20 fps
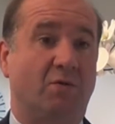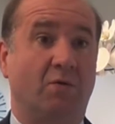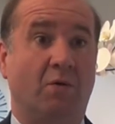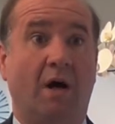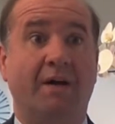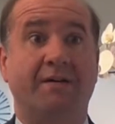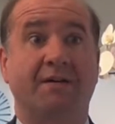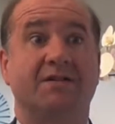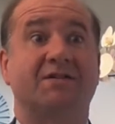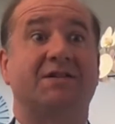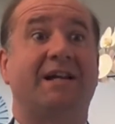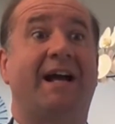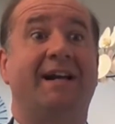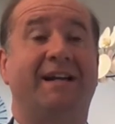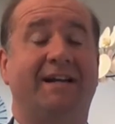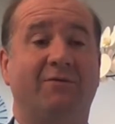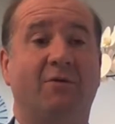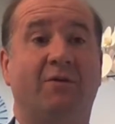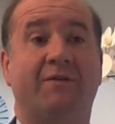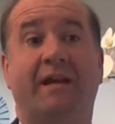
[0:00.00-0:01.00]
or
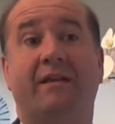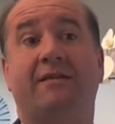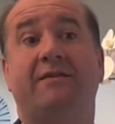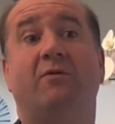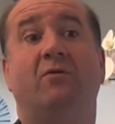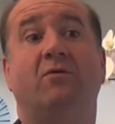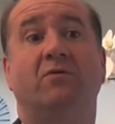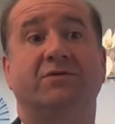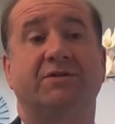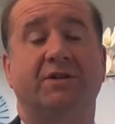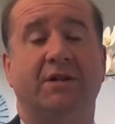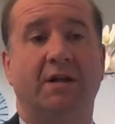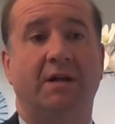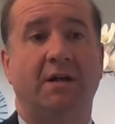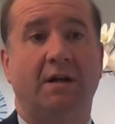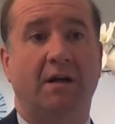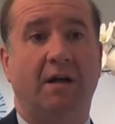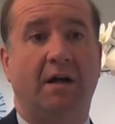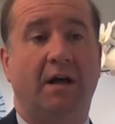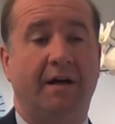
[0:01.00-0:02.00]
understanding what they thought
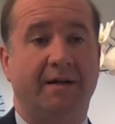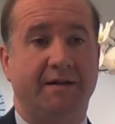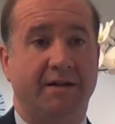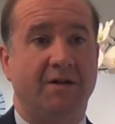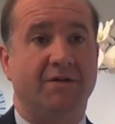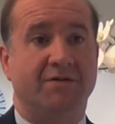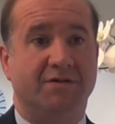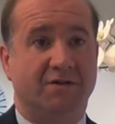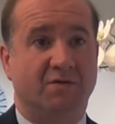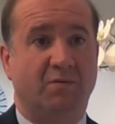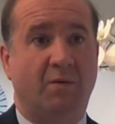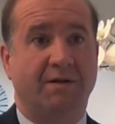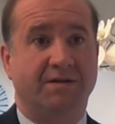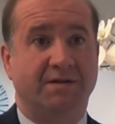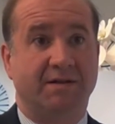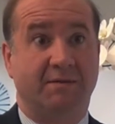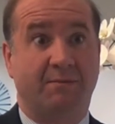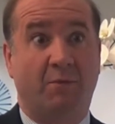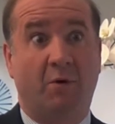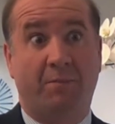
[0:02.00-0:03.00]
users
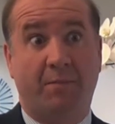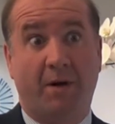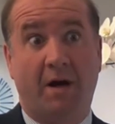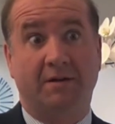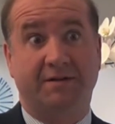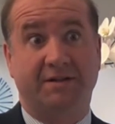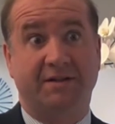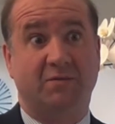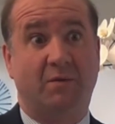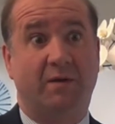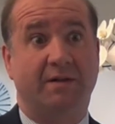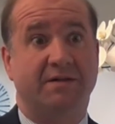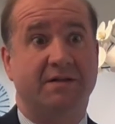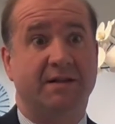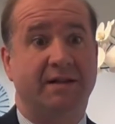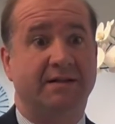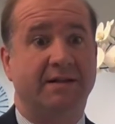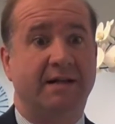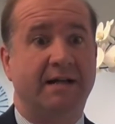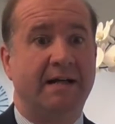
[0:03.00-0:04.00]
wanted, what parties
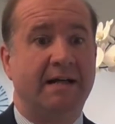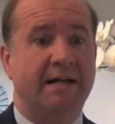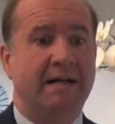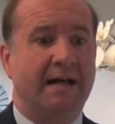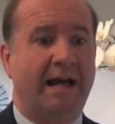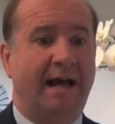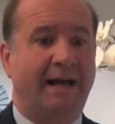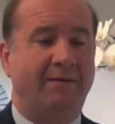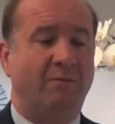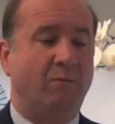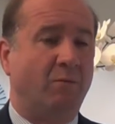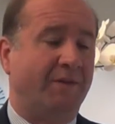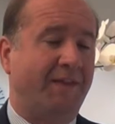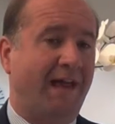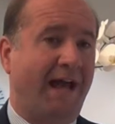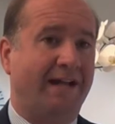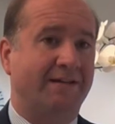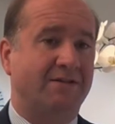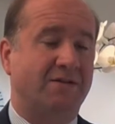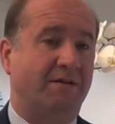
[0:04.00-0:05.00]
wanted. And with
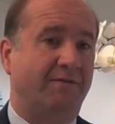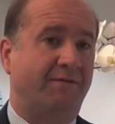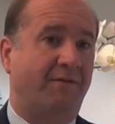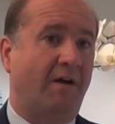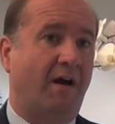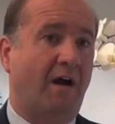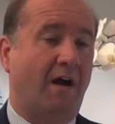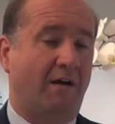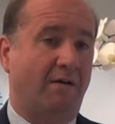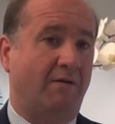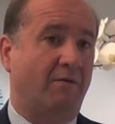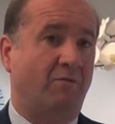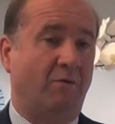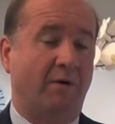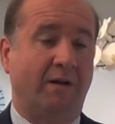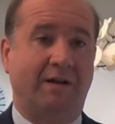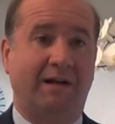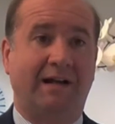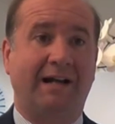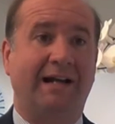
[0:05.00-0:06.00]
that sort of
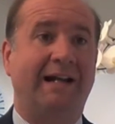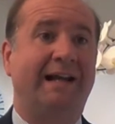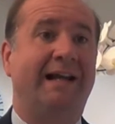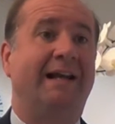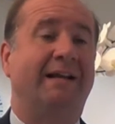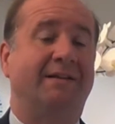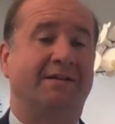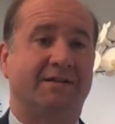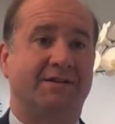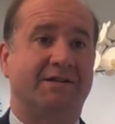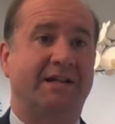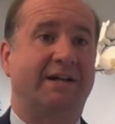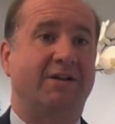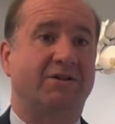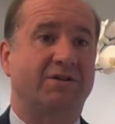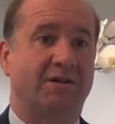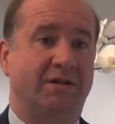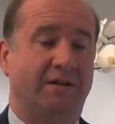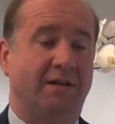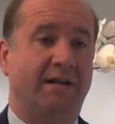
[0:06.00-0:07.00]
real clear
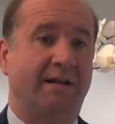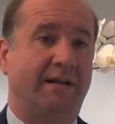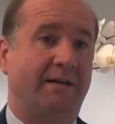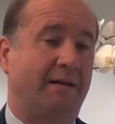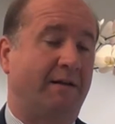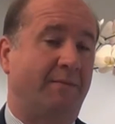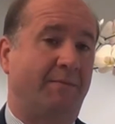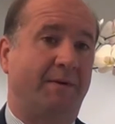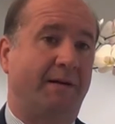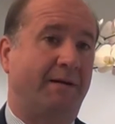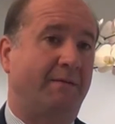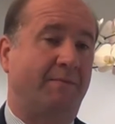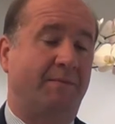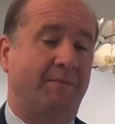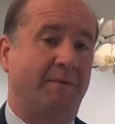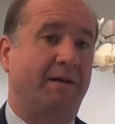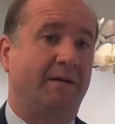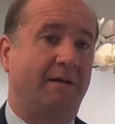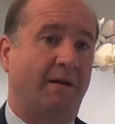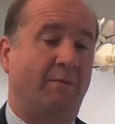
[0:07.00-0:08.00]
distinction,
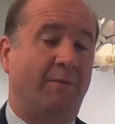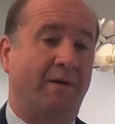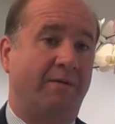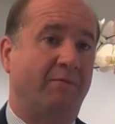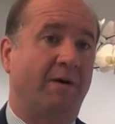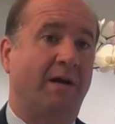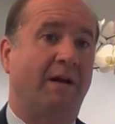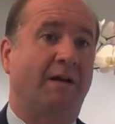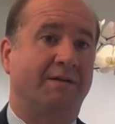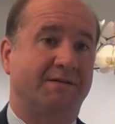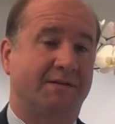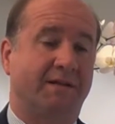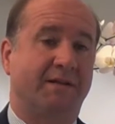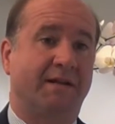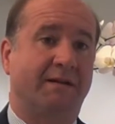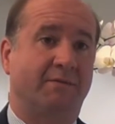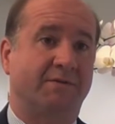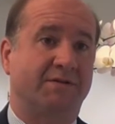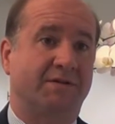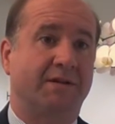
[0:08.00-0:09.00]
we realised that
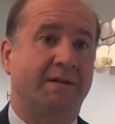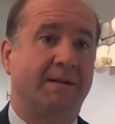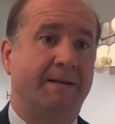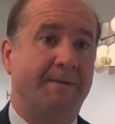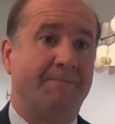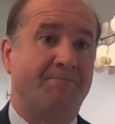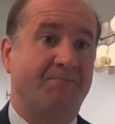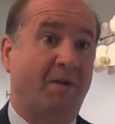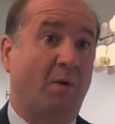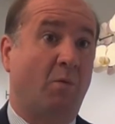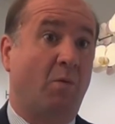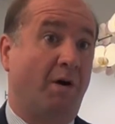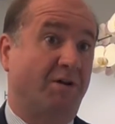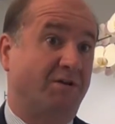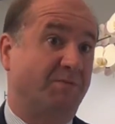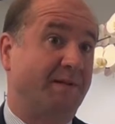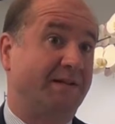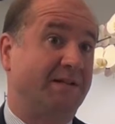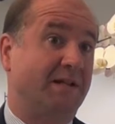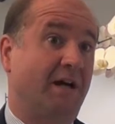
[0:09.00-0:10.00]
there was work
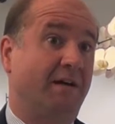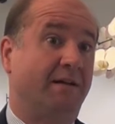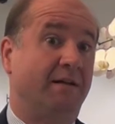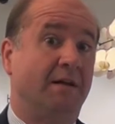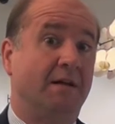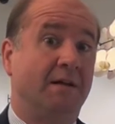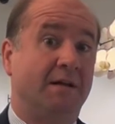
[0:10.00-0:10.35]
to be done.